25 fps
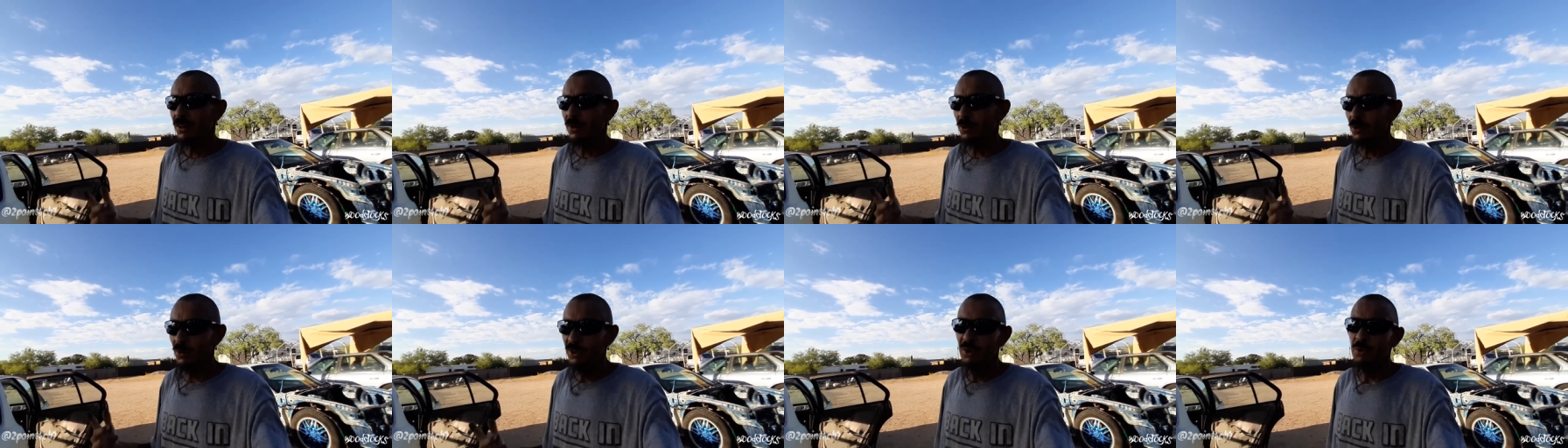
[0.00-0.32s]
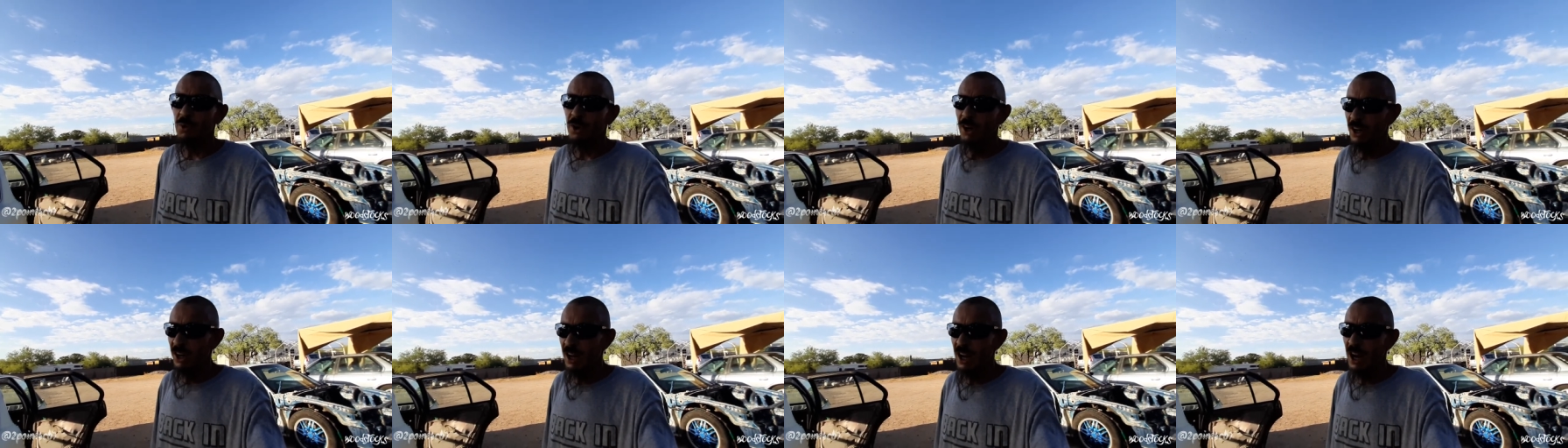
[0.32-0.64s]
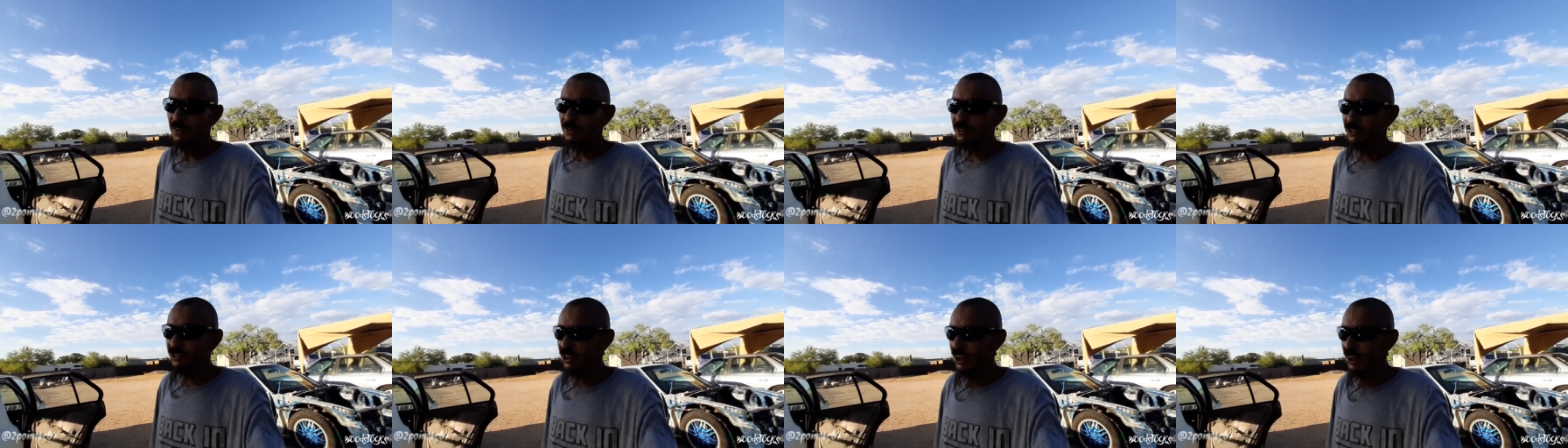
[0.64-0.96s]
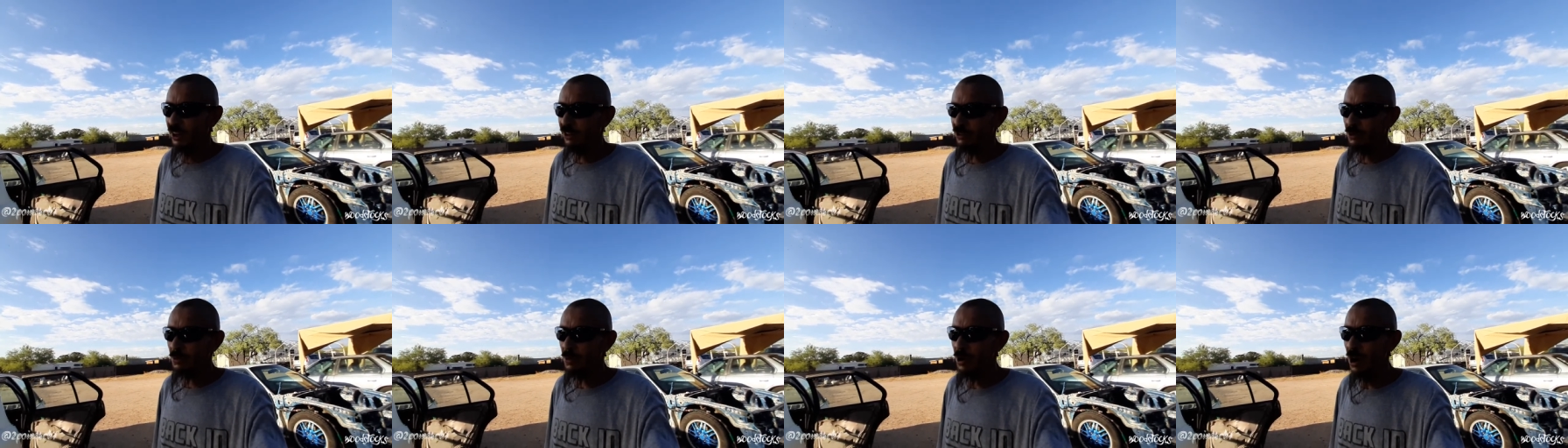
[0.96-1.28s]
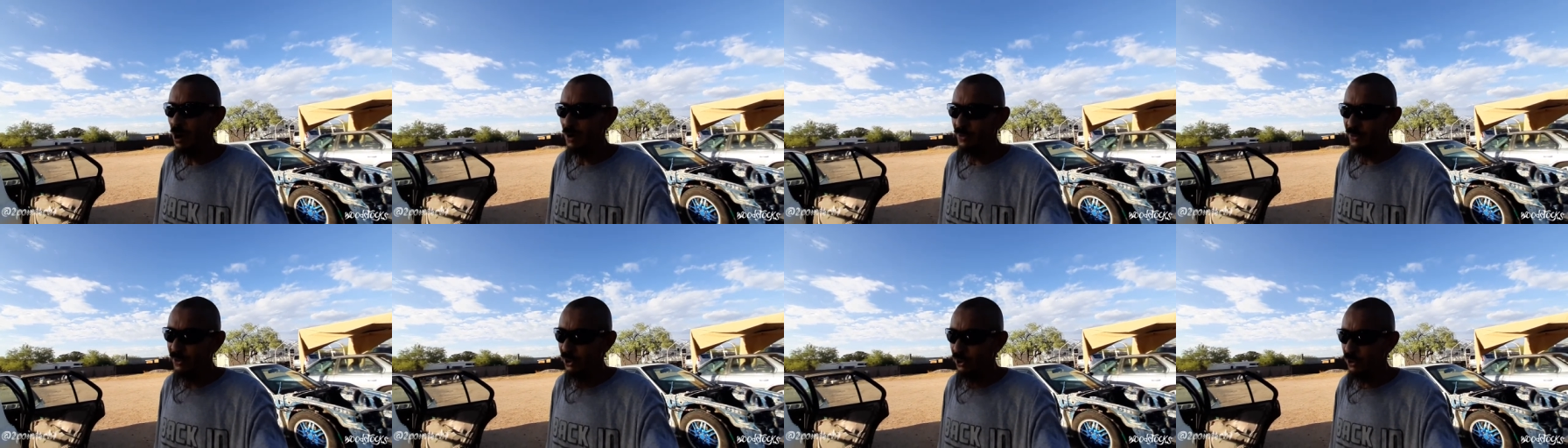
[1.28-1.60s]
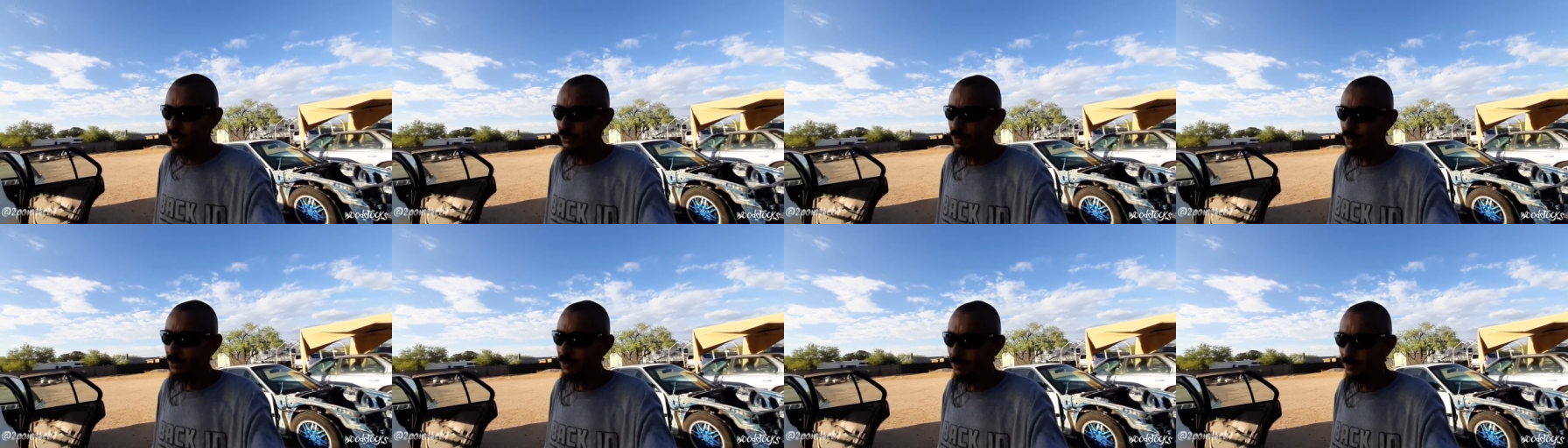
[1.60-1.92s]
the one that we're going to have to change them off
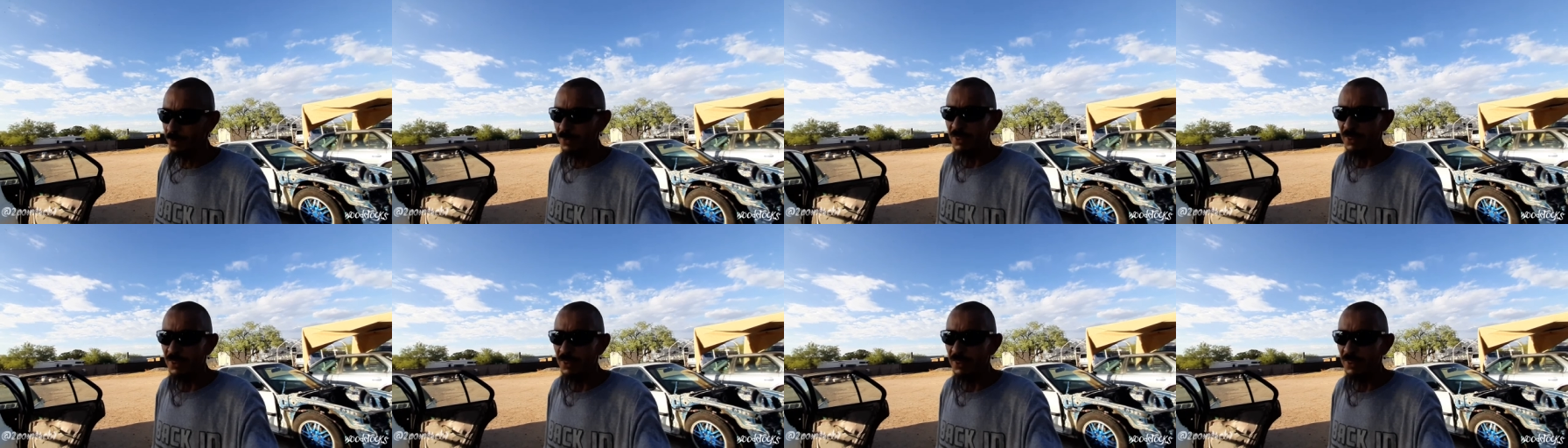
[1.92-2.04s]
to.